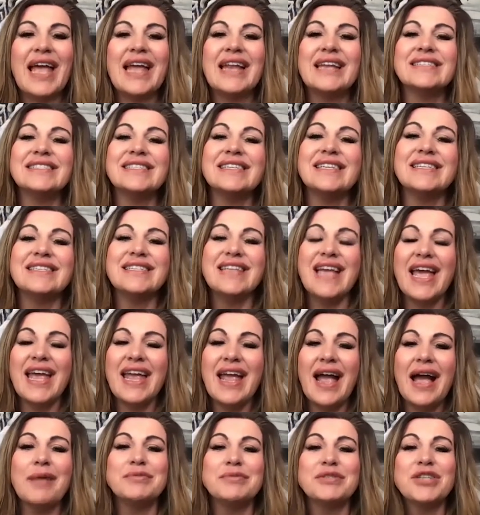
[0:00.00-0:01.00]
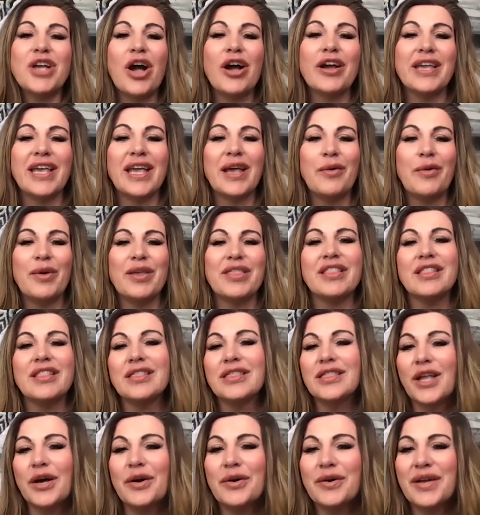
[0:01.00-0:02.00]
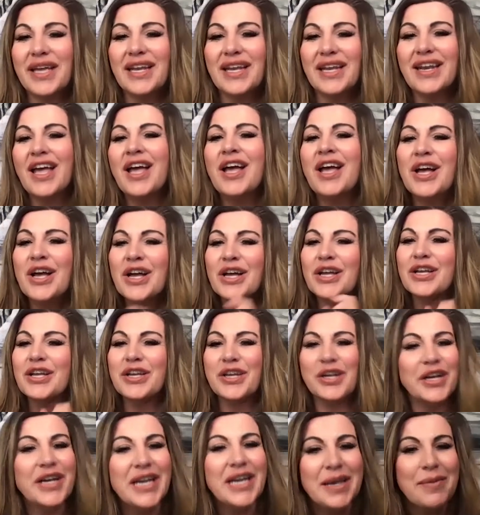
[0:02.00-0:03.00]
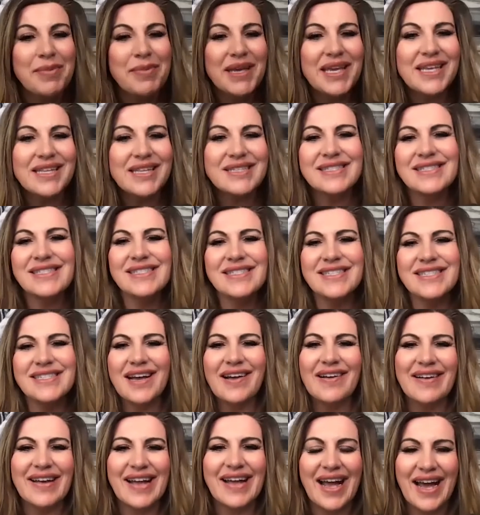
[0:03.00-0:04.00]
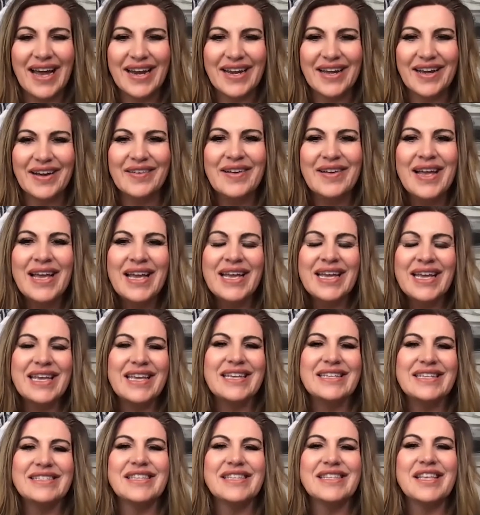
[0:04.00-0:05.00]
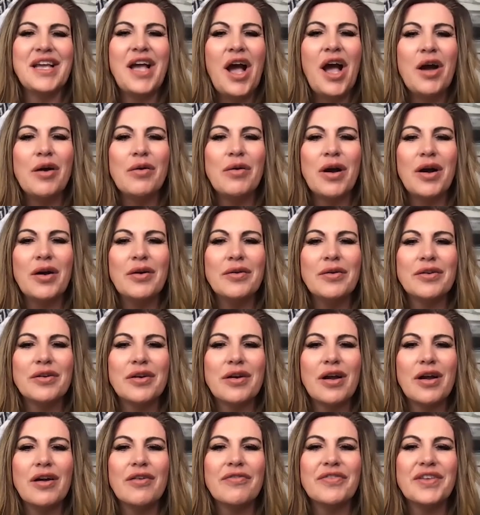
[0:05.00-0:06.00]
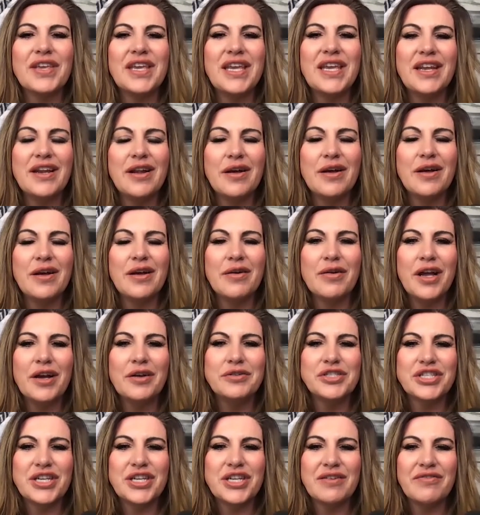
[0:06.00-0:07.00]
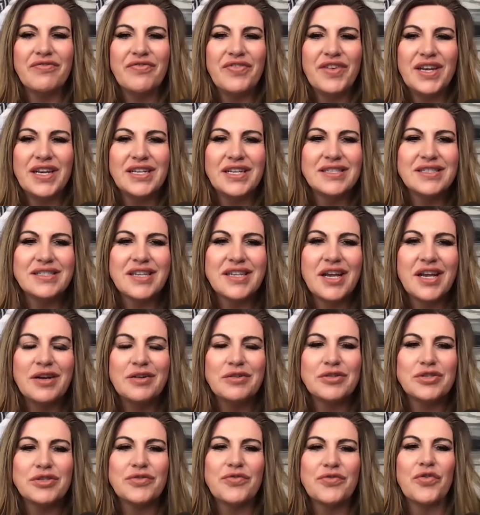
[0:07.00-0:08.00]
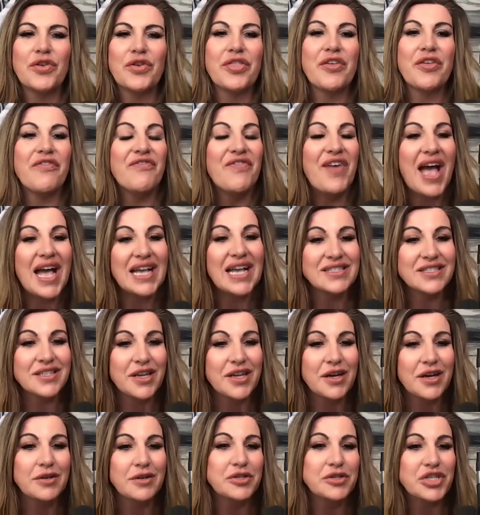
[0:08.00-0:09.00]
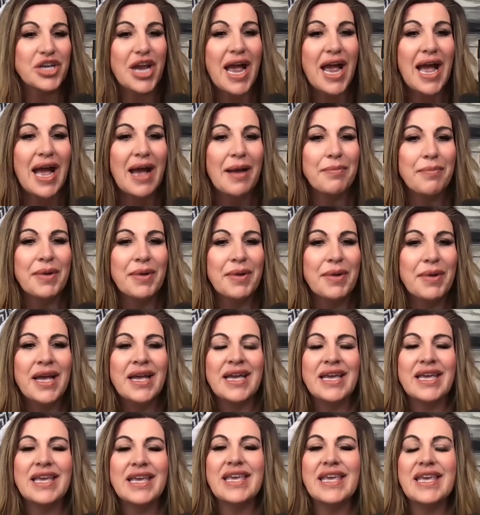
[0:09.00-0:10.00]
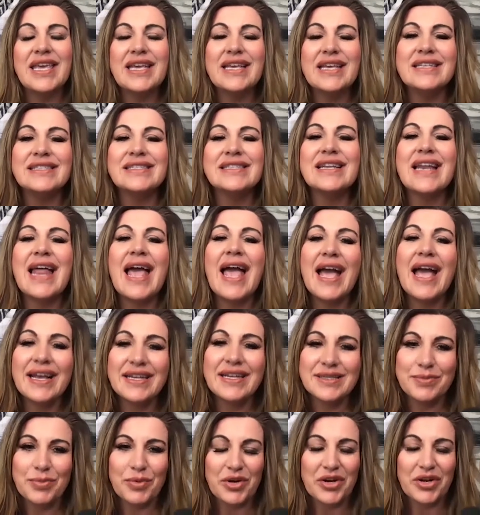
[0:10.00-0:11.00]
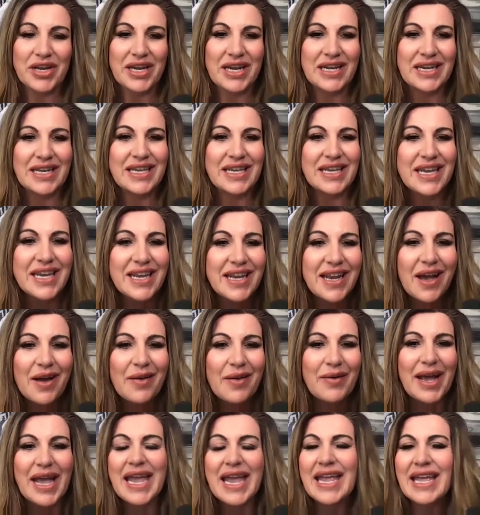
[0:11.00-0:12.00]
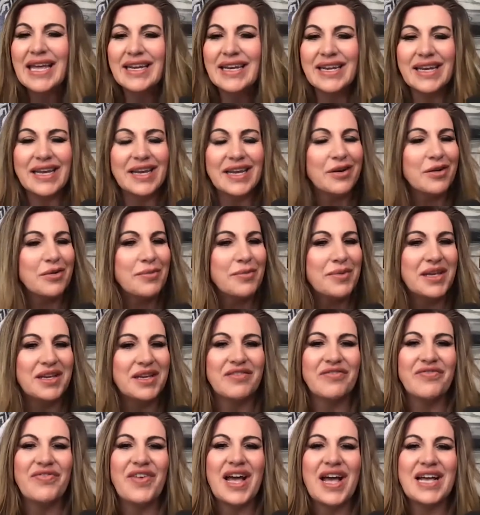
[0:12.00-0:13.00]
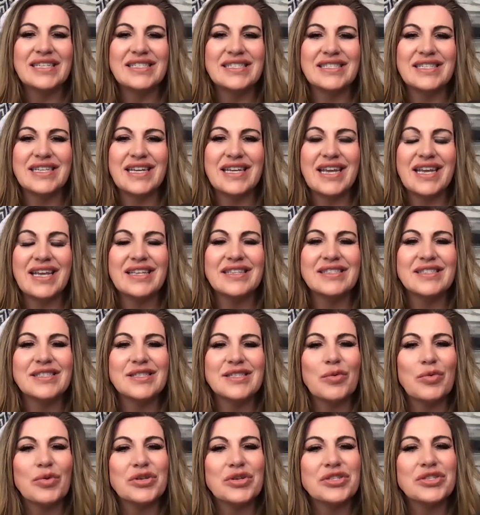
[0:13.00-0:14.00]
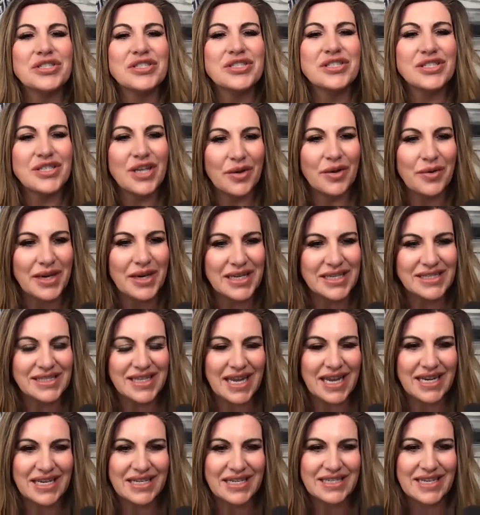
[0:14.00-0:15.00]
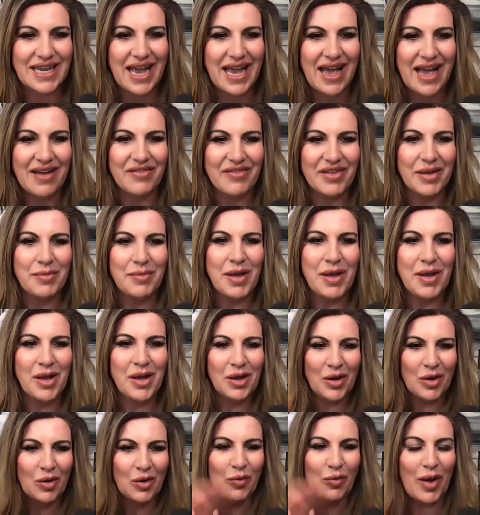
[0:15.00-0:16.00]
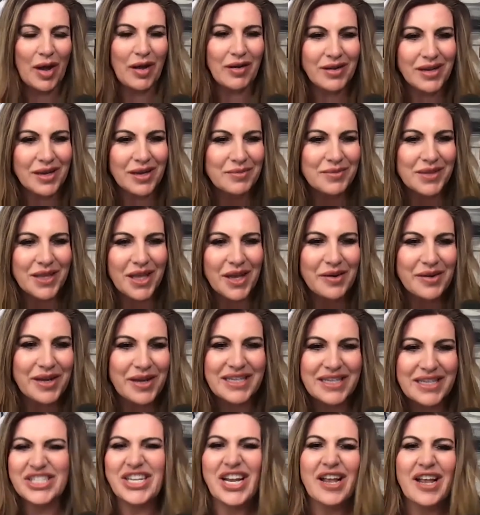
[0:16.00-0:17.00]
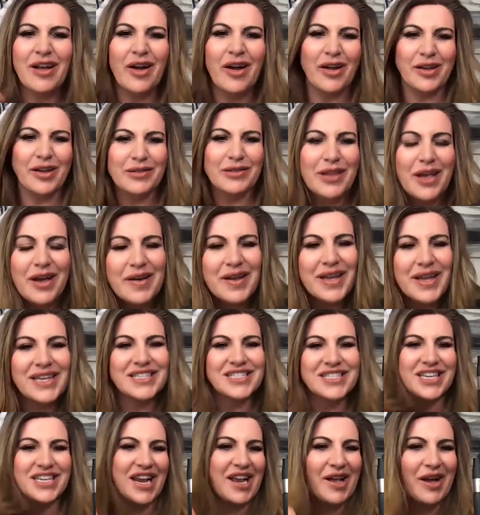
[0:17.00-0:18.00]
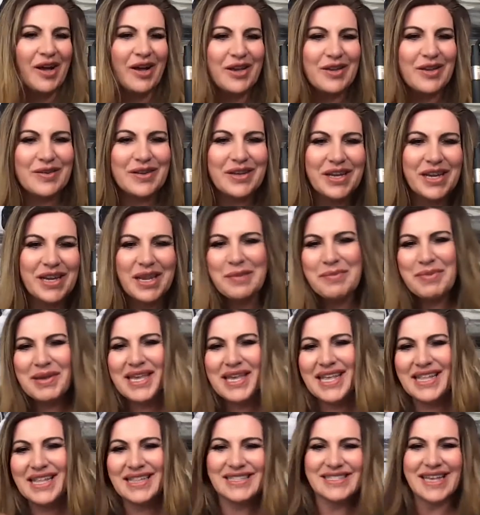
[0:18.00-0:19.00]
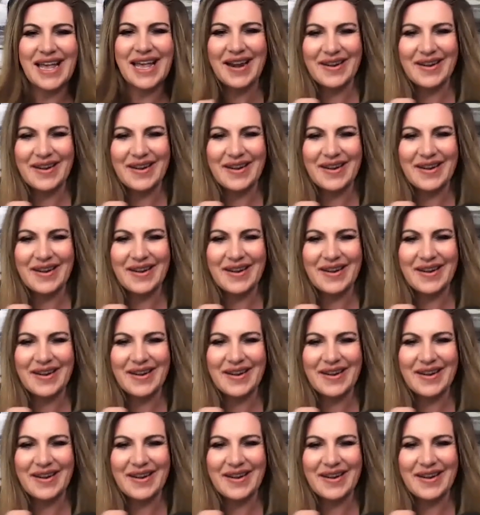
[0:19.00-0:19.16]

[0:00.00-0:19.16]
And today I'm talking with Logan Goody Beats Delgado. He's the co owner of Keto Coach and Fitness Coach for the Fast Coach app. He is an expert in keto and intermittent fasting. And so we're so excited to have him. Welcome, Logan. Should I call you Logan? Should I call you Goody Beats?